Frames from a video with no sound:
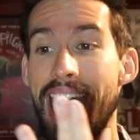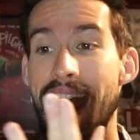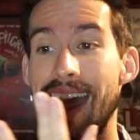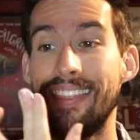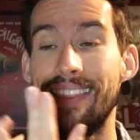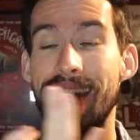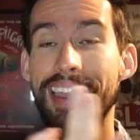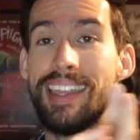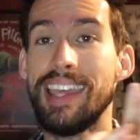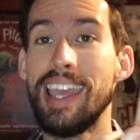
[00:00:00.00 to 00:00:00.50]

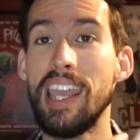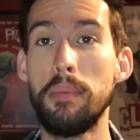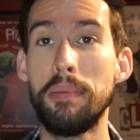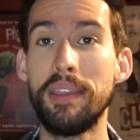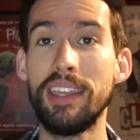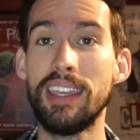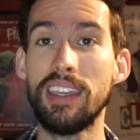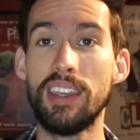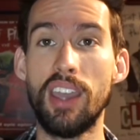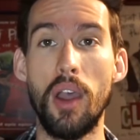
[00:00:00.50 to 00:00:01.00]
And they're
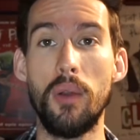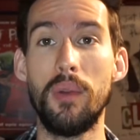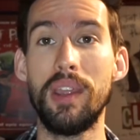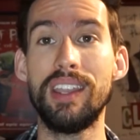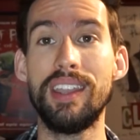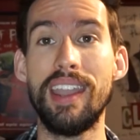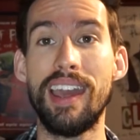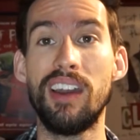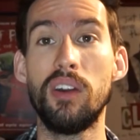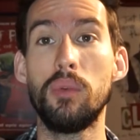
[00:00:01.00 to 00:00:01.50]
keeping it
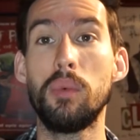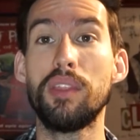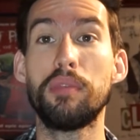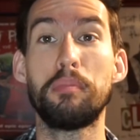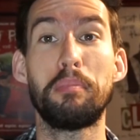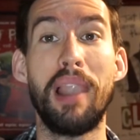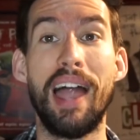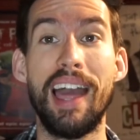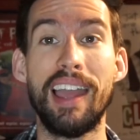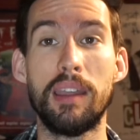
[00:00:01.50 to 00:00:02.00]
going now
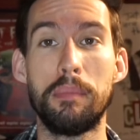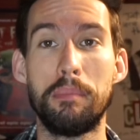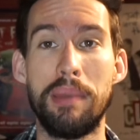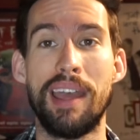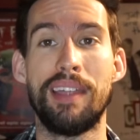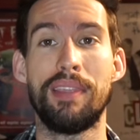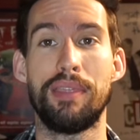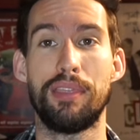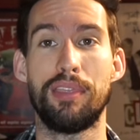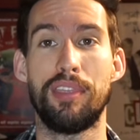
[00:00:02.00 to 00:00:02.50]
with Black
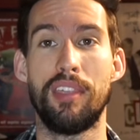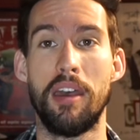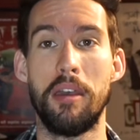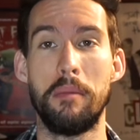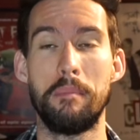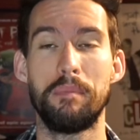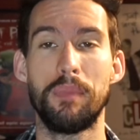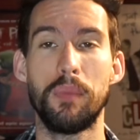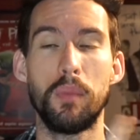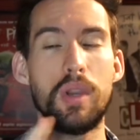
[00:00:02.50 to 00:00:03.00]

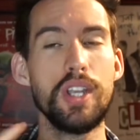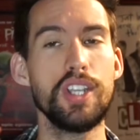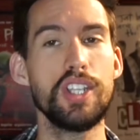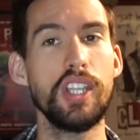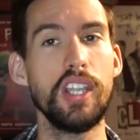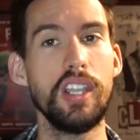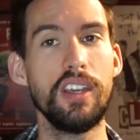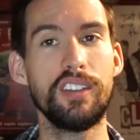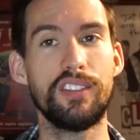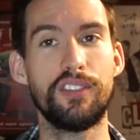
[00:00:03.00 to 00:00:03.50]
Panther,
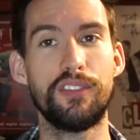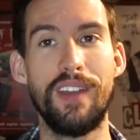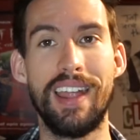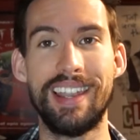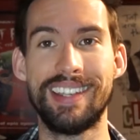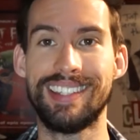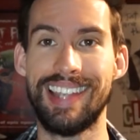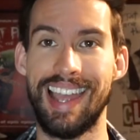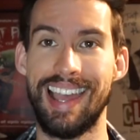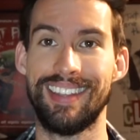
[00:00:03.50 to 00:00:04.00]
which looks
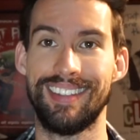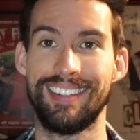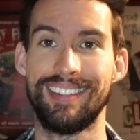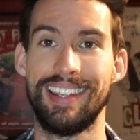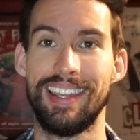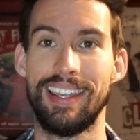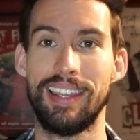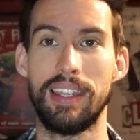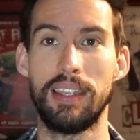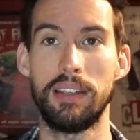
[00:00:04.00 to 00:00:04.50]

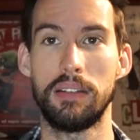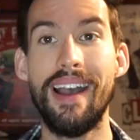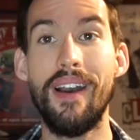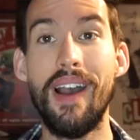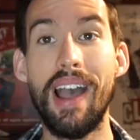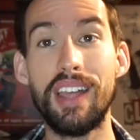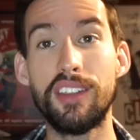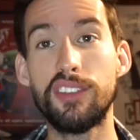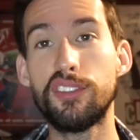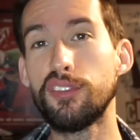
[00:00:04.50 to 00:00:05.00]
fantastic.
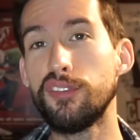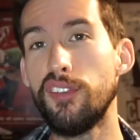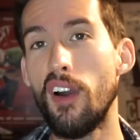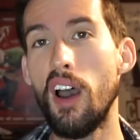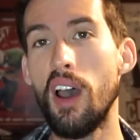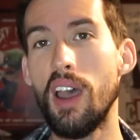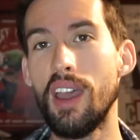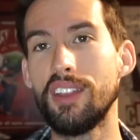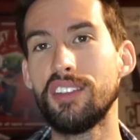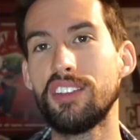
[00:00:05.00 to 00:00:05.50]
Now, as
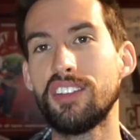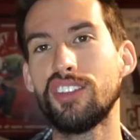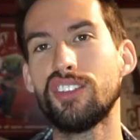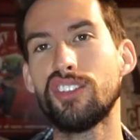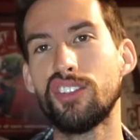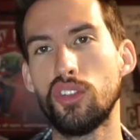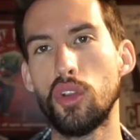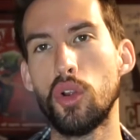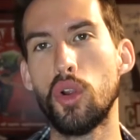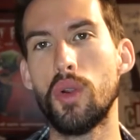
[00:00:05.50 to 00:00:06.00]
far as the
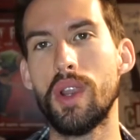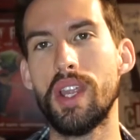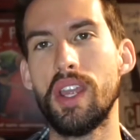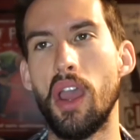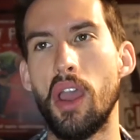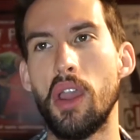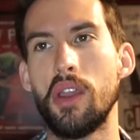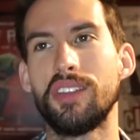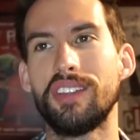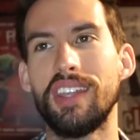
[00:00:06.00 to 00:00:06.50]
story
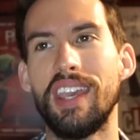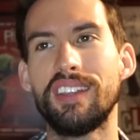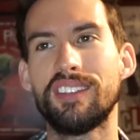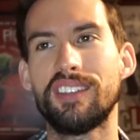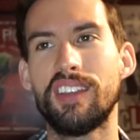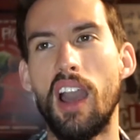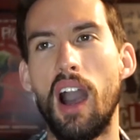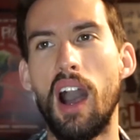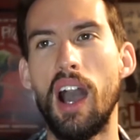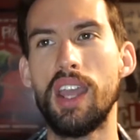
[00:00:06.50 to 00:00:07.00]
goes, it's
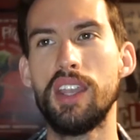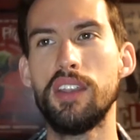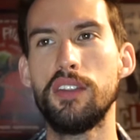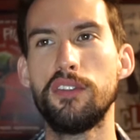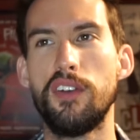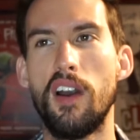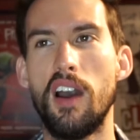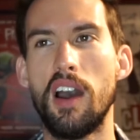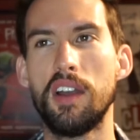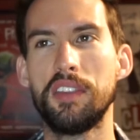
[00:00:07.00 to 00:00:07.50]
kind
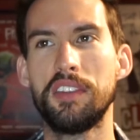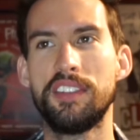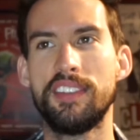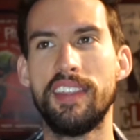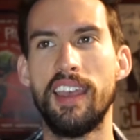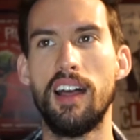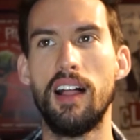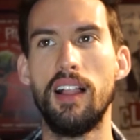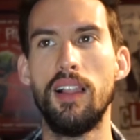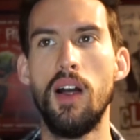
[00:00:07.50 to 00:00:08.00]
of hard to
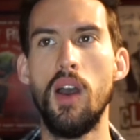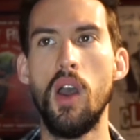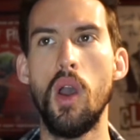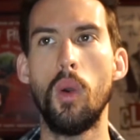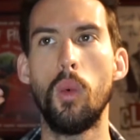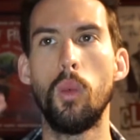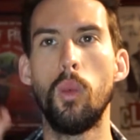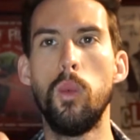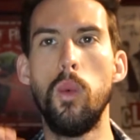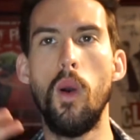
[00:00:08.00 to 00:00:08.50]
tell
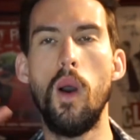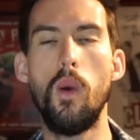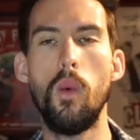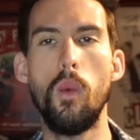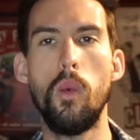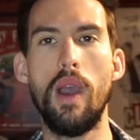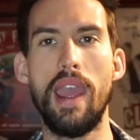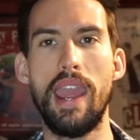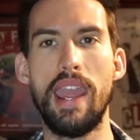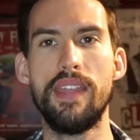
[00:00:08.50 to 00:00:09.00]

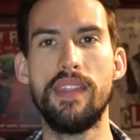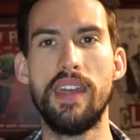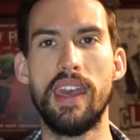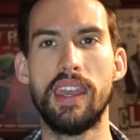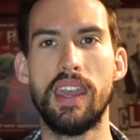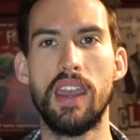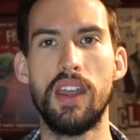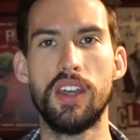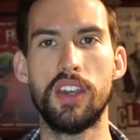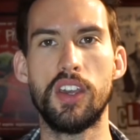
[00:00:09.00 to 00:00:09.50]
what way
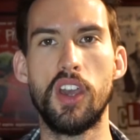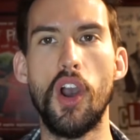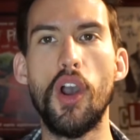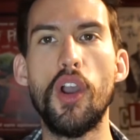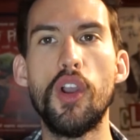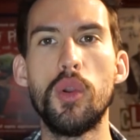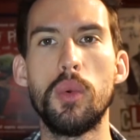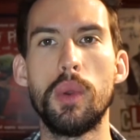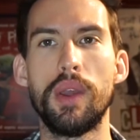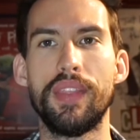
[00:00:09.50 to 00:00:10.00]
they're going to
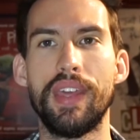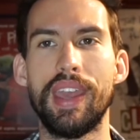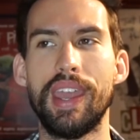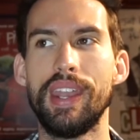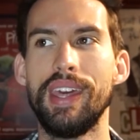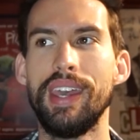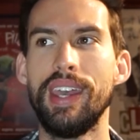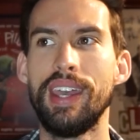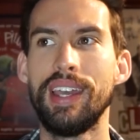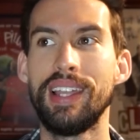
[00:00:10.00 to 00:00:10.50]
go with
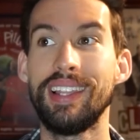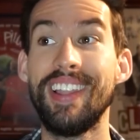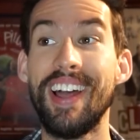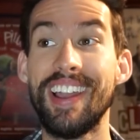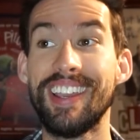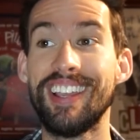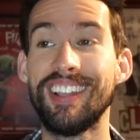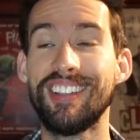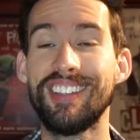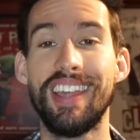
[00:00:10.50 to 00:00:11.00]
it.
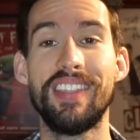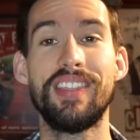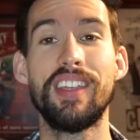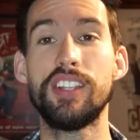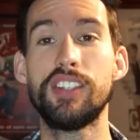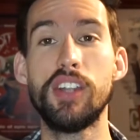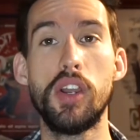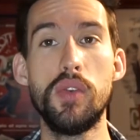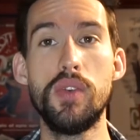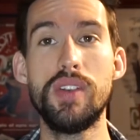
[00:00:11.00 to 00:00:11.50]
Like I said,
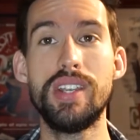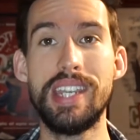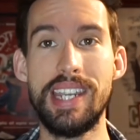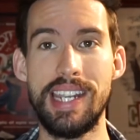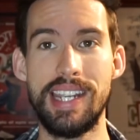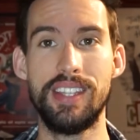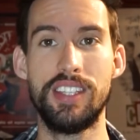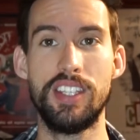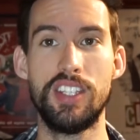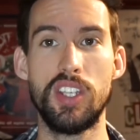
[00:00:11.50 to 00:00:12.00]
they don't
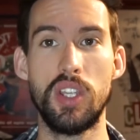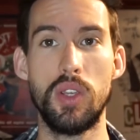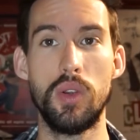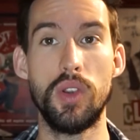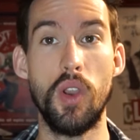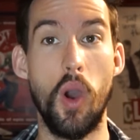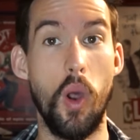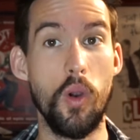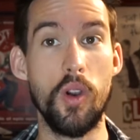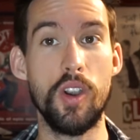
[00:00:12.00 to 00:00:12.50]
need to do
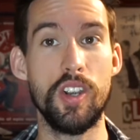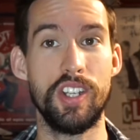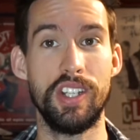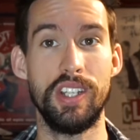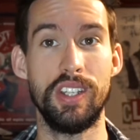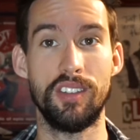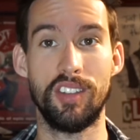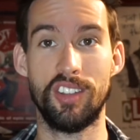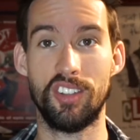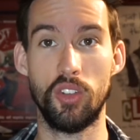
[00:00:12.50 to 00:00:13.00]
an
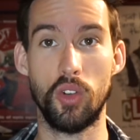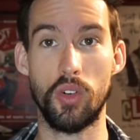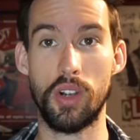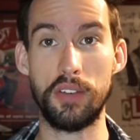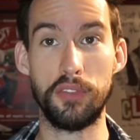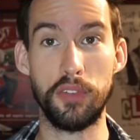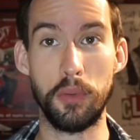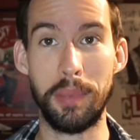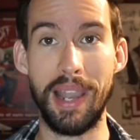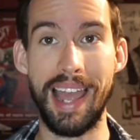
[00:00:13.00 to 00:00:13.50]
origin
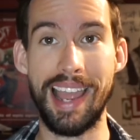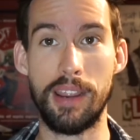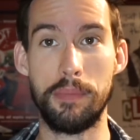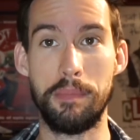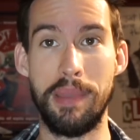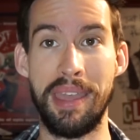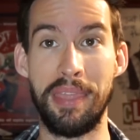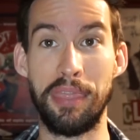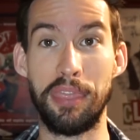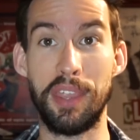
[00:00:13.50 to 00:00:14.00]
story for
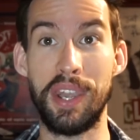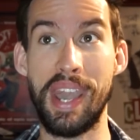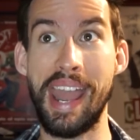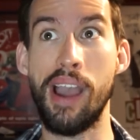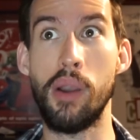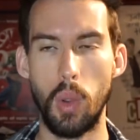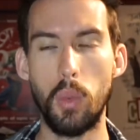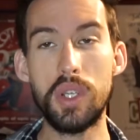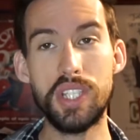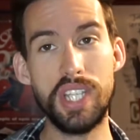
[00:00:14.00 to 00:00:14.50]
Black Panther
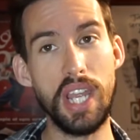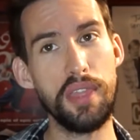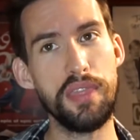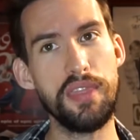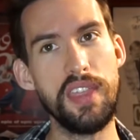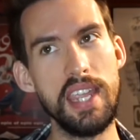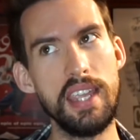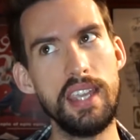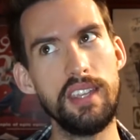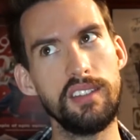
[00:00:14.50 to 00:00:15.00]
now, which I
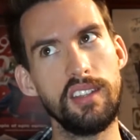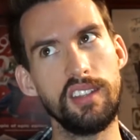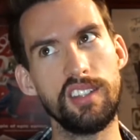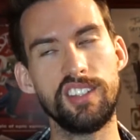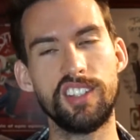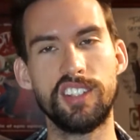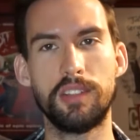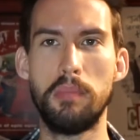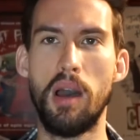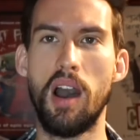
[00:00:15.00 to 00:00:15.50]
think is a
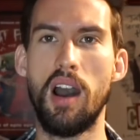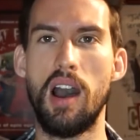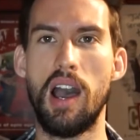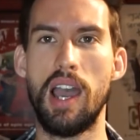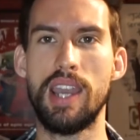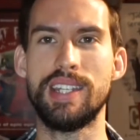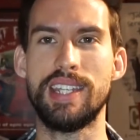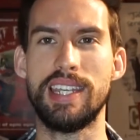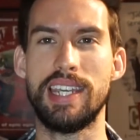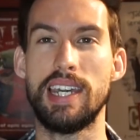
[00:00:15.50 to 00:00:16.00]
smart
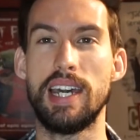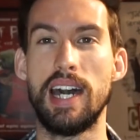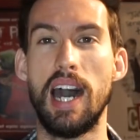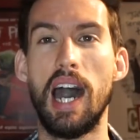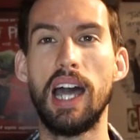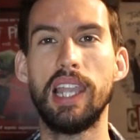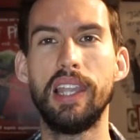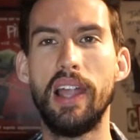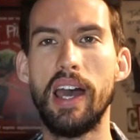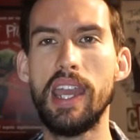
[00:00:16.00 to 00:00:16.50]
idea.
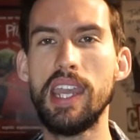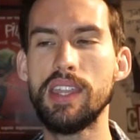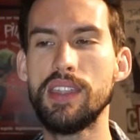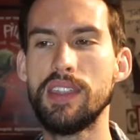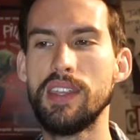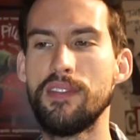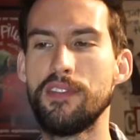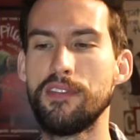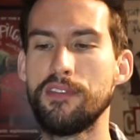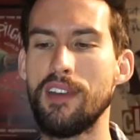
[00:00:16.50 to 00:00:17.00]
I like
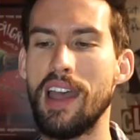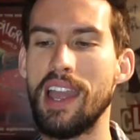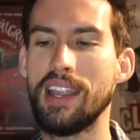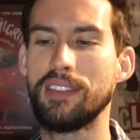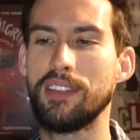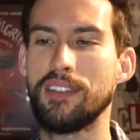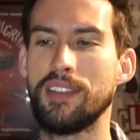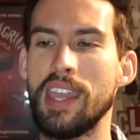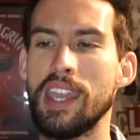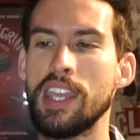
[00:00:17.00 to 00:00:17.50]
the
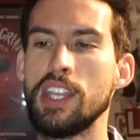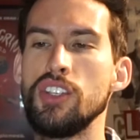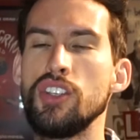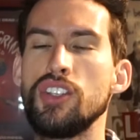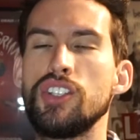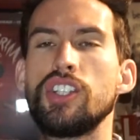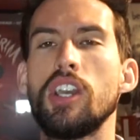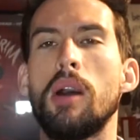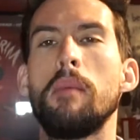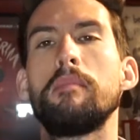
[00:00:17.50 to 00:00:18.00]
fact that they
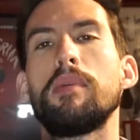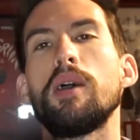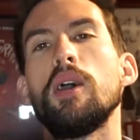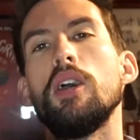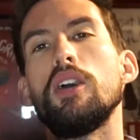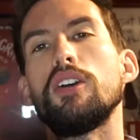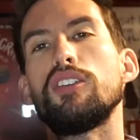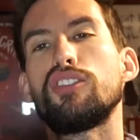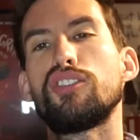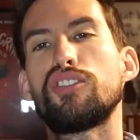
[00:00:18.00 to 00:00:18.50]
can jump
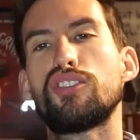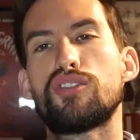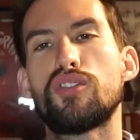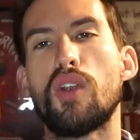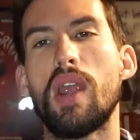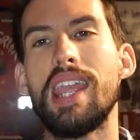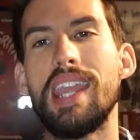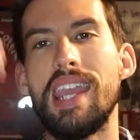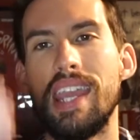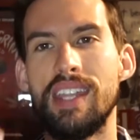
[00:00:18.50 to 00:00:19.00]

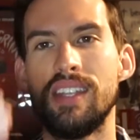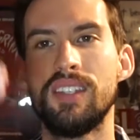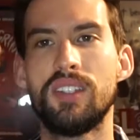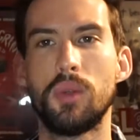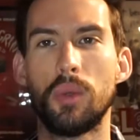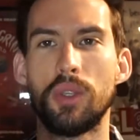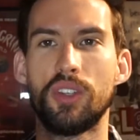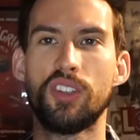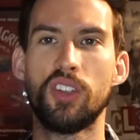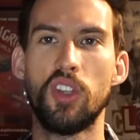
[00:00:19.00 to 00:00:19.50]
straight
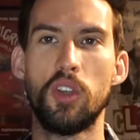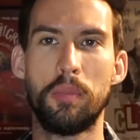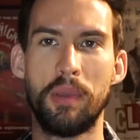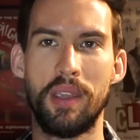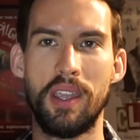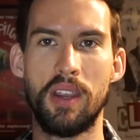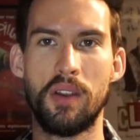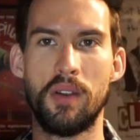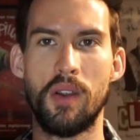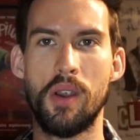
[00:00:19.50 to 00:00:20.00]
into a
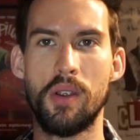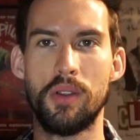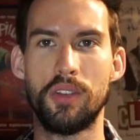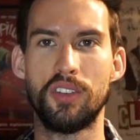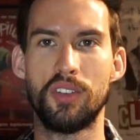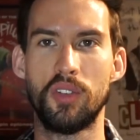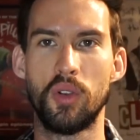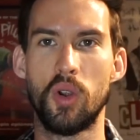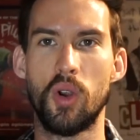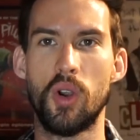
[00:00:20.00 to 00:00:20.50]
superhero
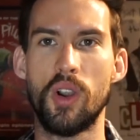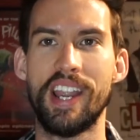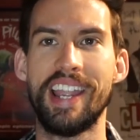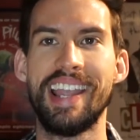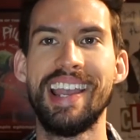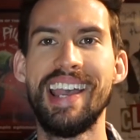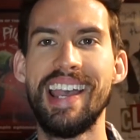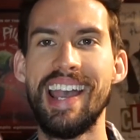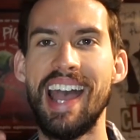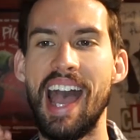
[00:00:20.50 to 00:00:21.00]

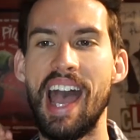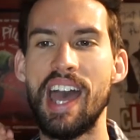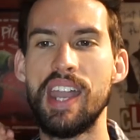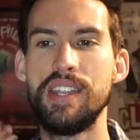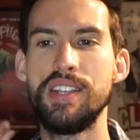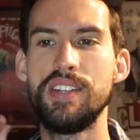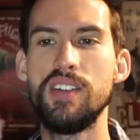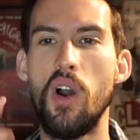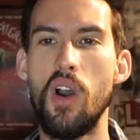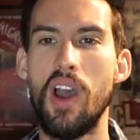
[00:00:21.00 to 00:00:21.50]
story
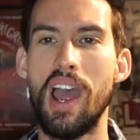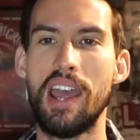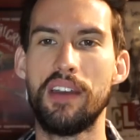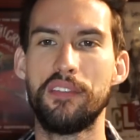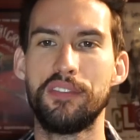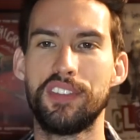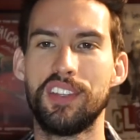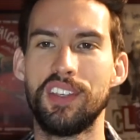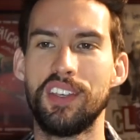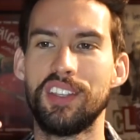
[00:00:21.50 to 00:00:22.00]
and not
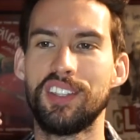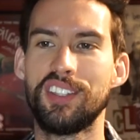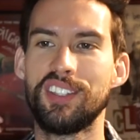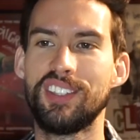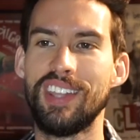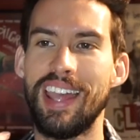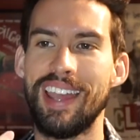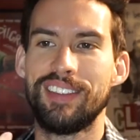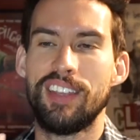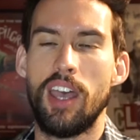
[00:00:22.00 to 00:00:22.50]
have to
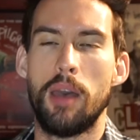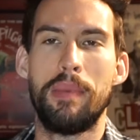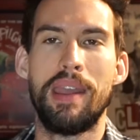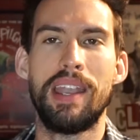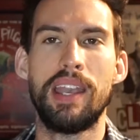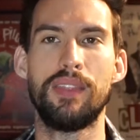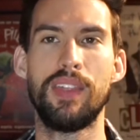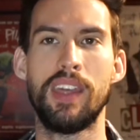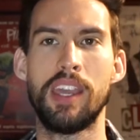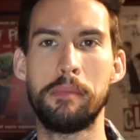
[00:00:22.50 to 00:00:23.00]
set up
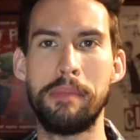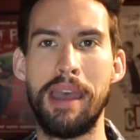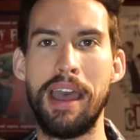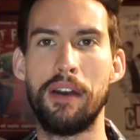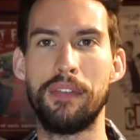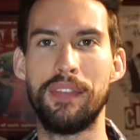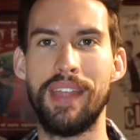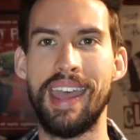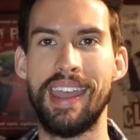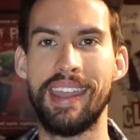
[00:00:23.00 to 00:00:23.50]
anything
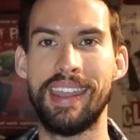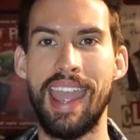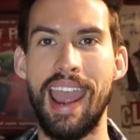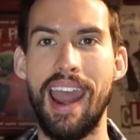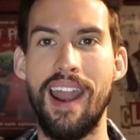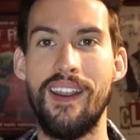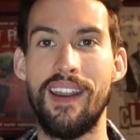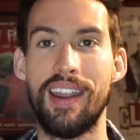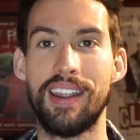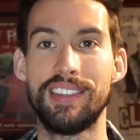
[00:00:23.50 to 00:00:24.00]
about their
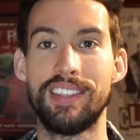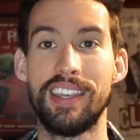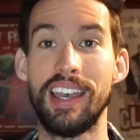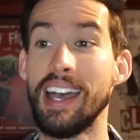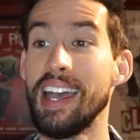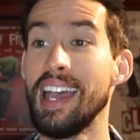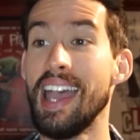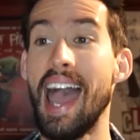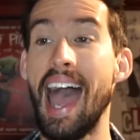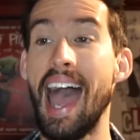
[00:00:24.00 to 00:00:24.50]
character.